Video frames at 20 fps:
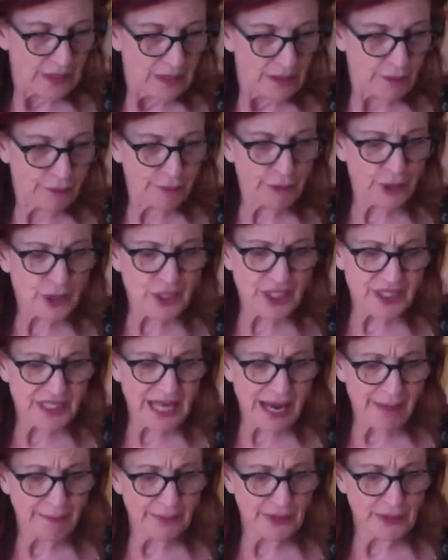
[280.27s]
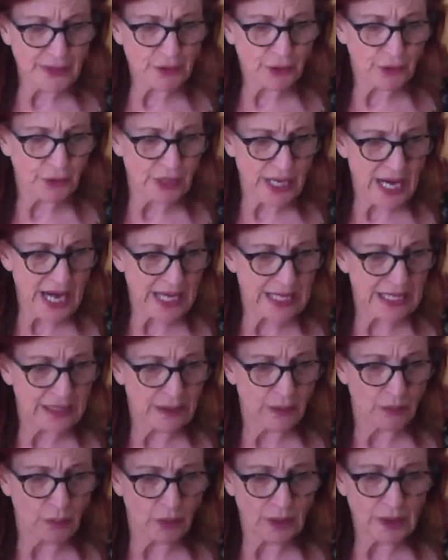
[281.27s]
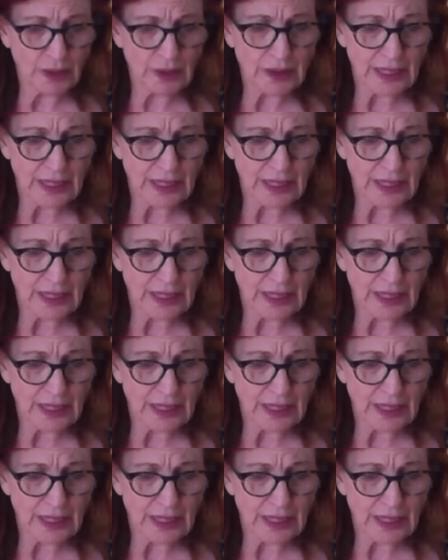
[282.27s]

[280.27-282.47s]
The first step in creating a world